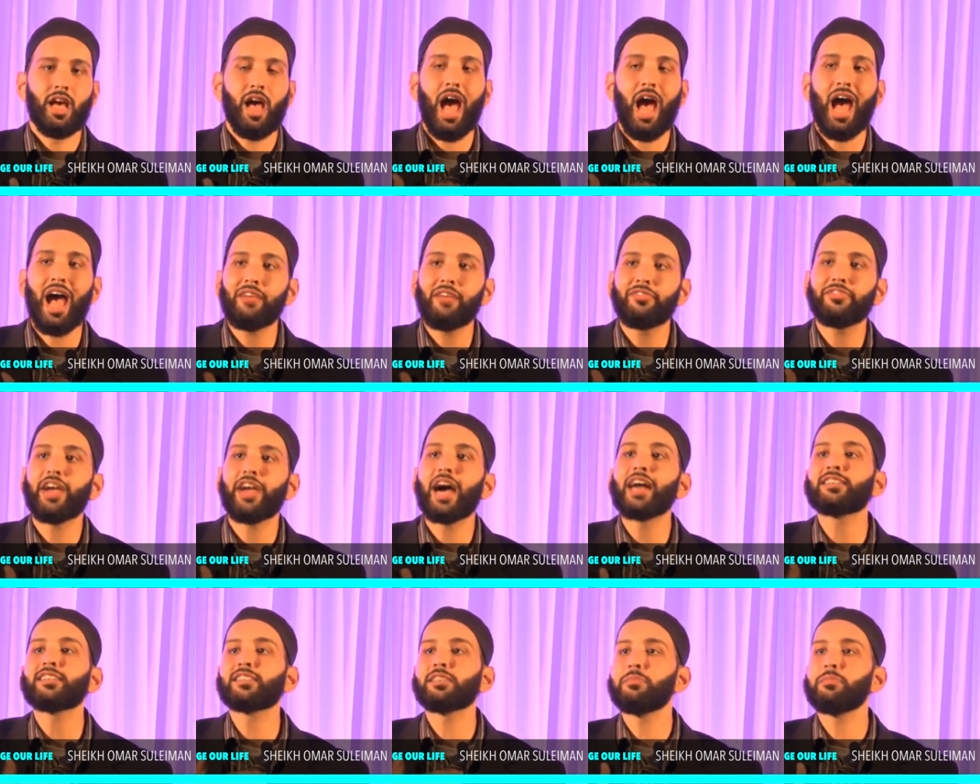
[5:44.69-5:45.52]
I've
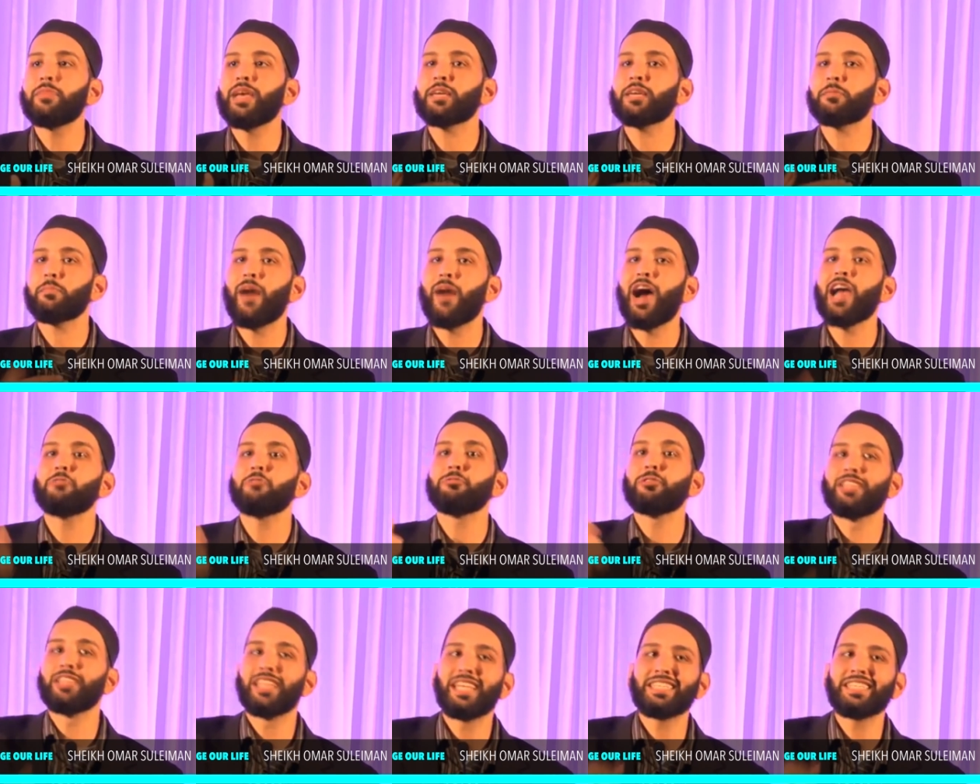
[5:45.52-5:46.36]
got to make my
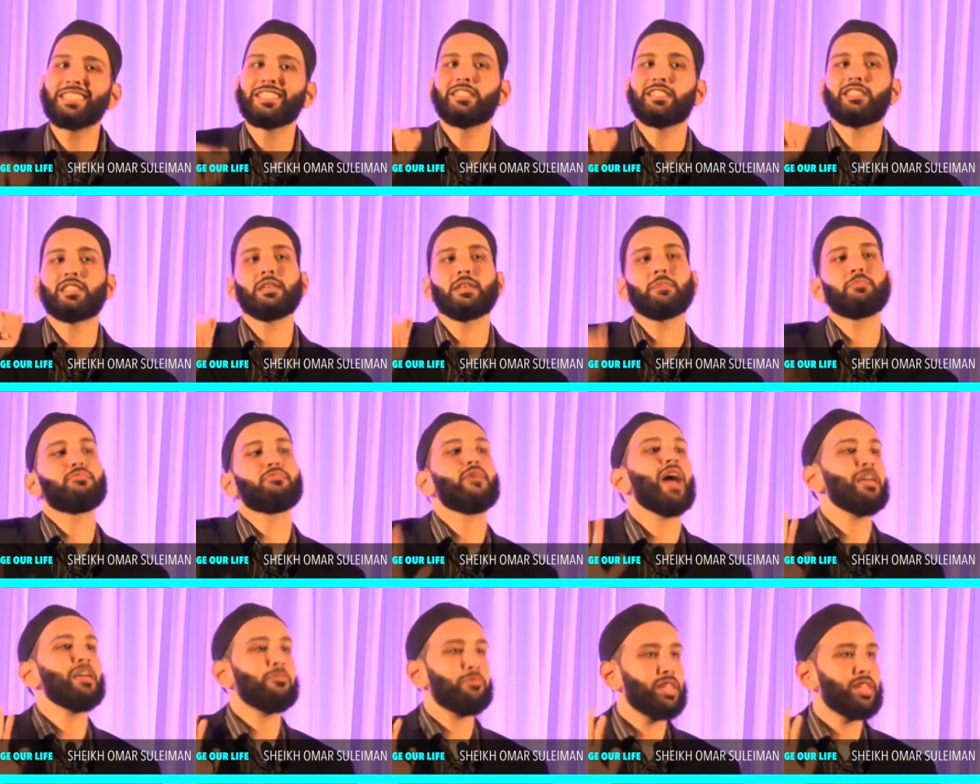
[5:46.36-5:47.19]
relationship
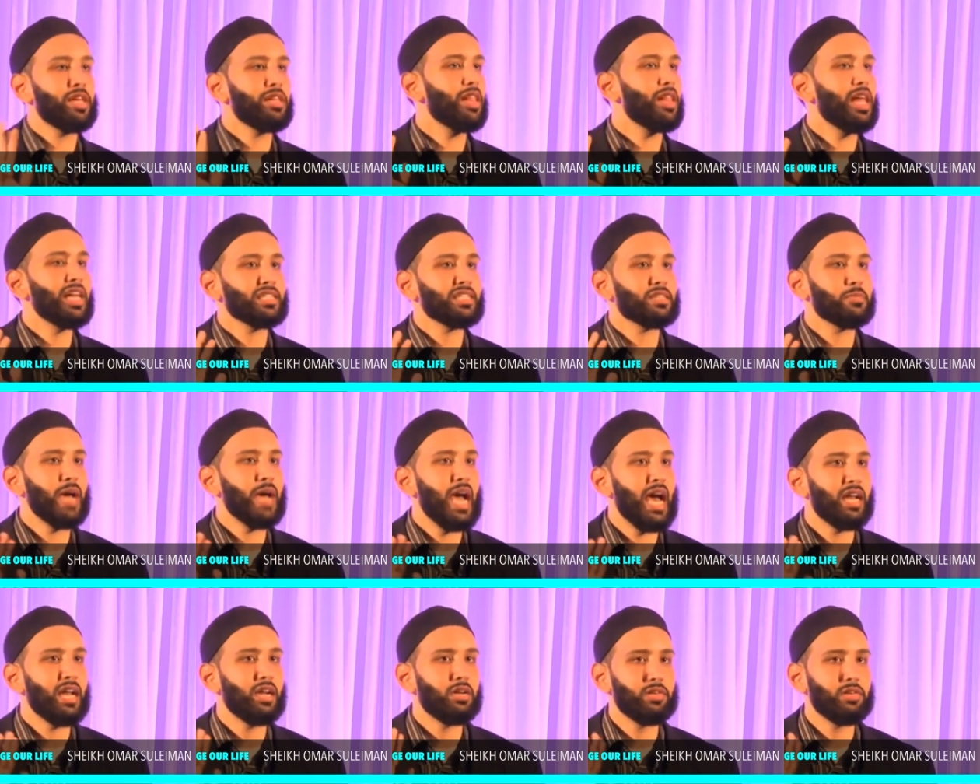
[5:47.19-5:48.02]
right with Allah
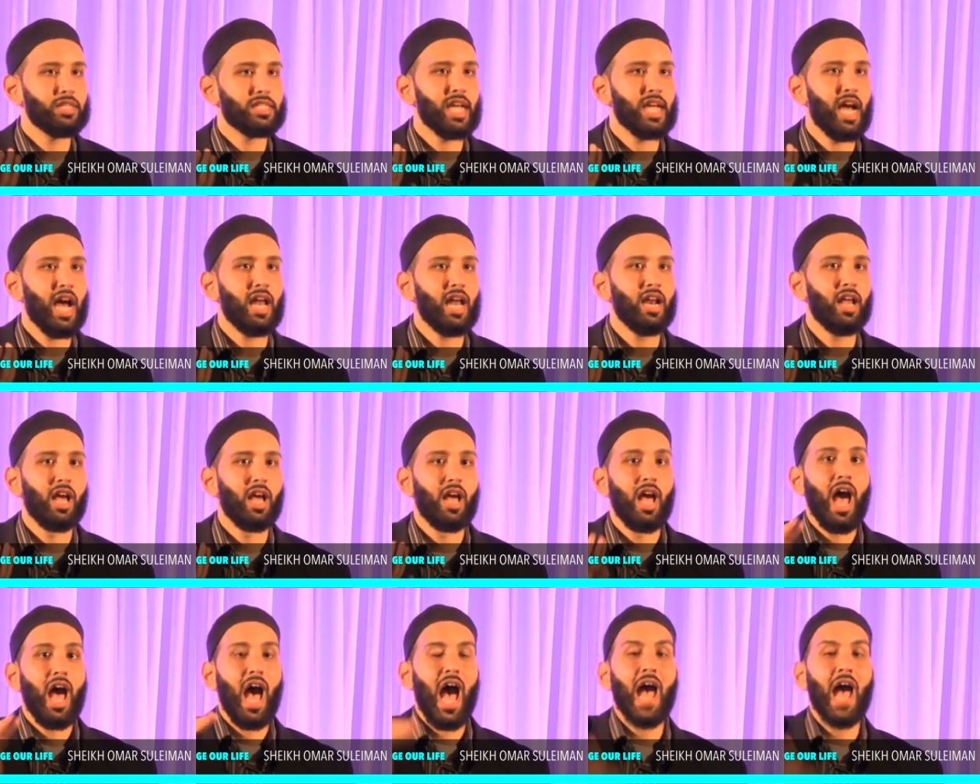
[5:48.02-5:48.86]
subhanahu wa ta'ala.
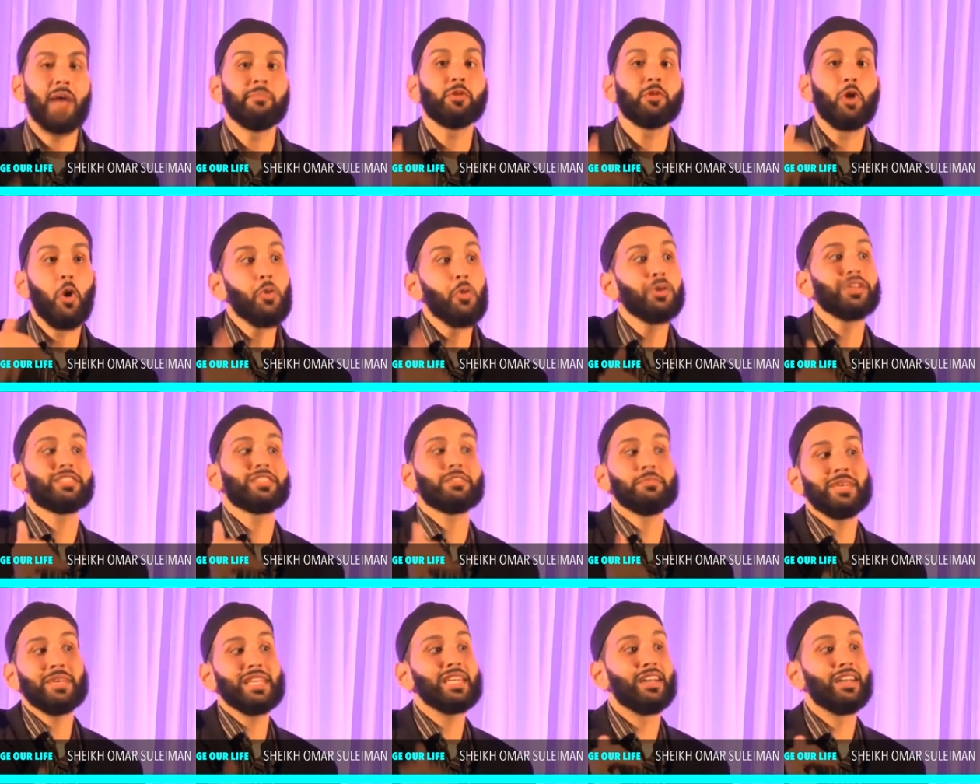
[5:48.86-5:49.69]
I'm going
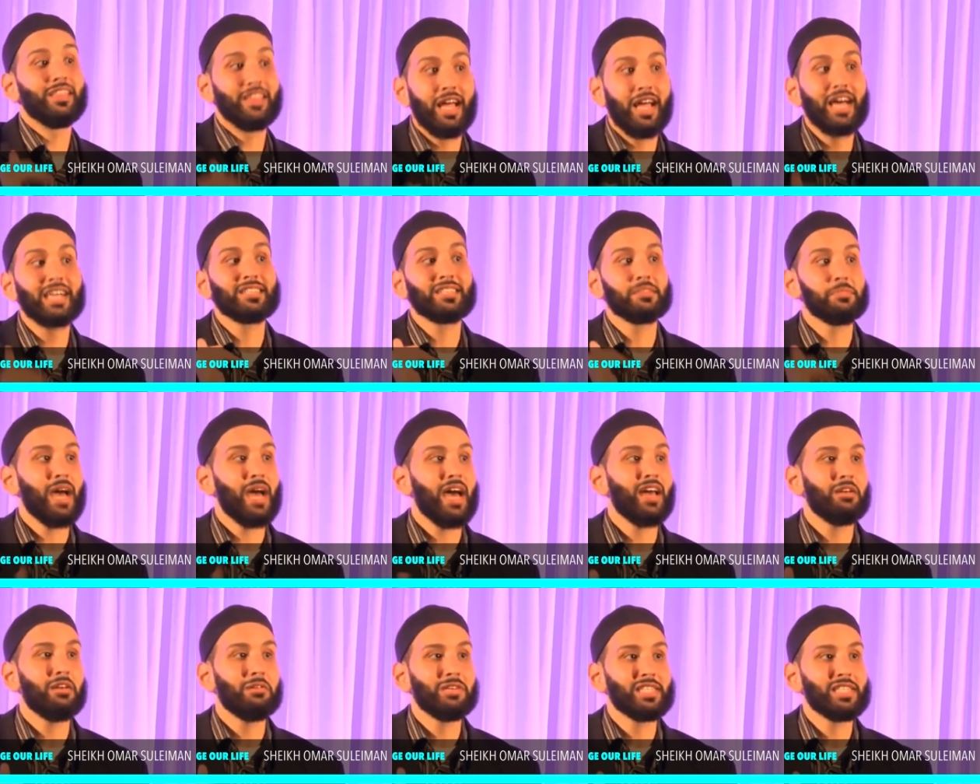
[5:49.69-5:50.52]
to meet Allah
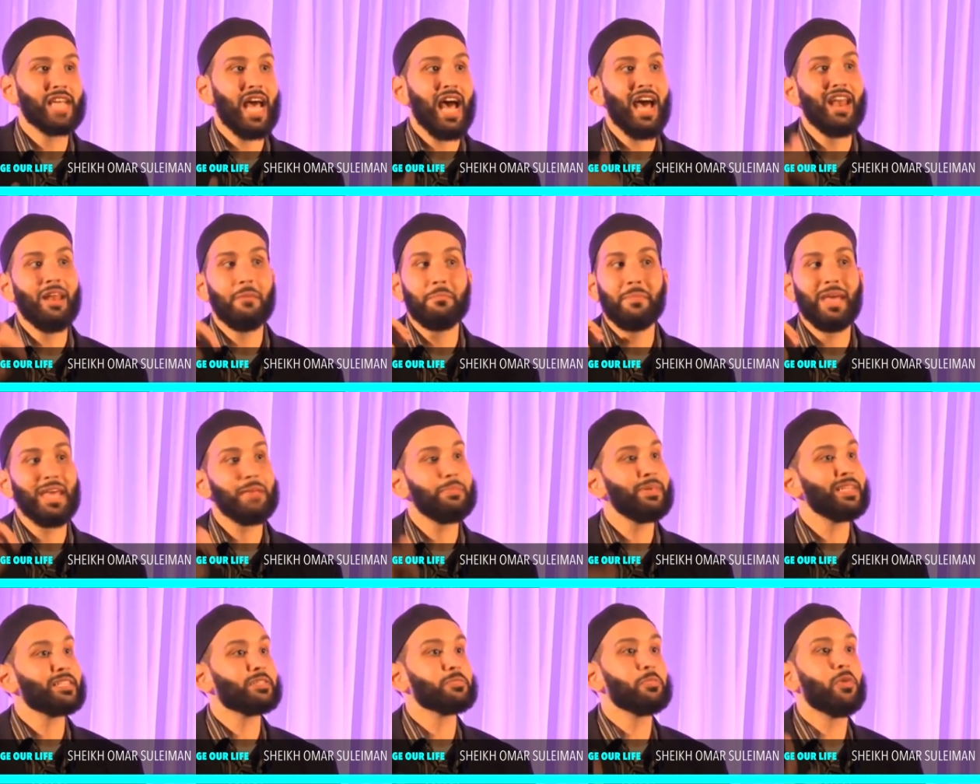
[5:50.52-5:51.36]
subhanahu wa ta'ala
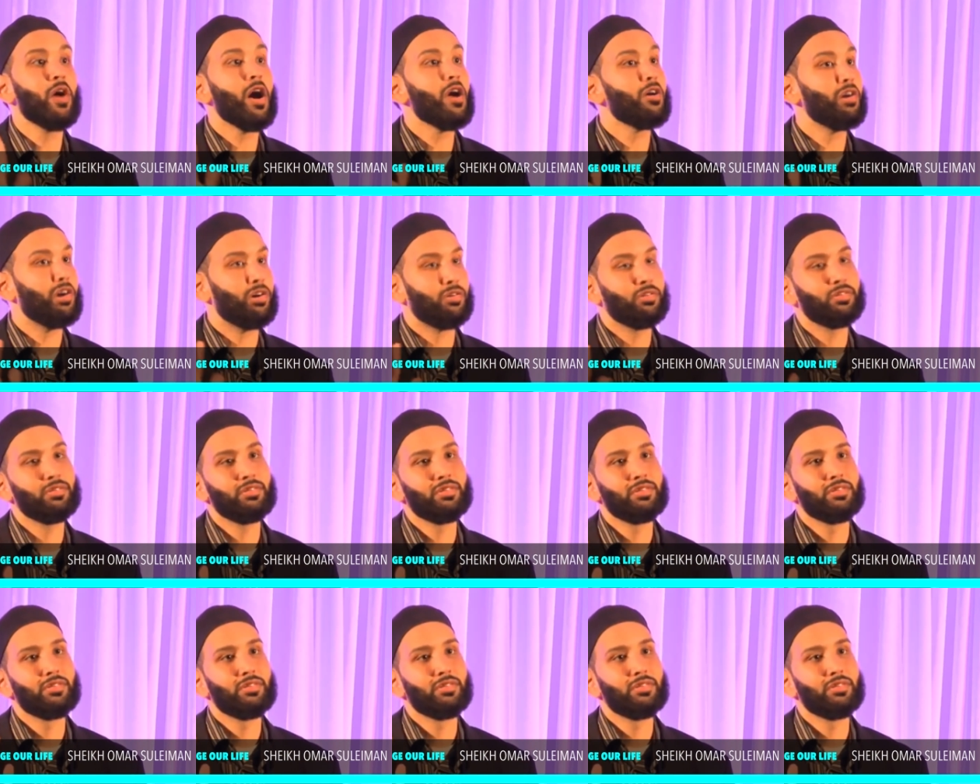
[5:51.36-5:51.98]
maybe tomorrow.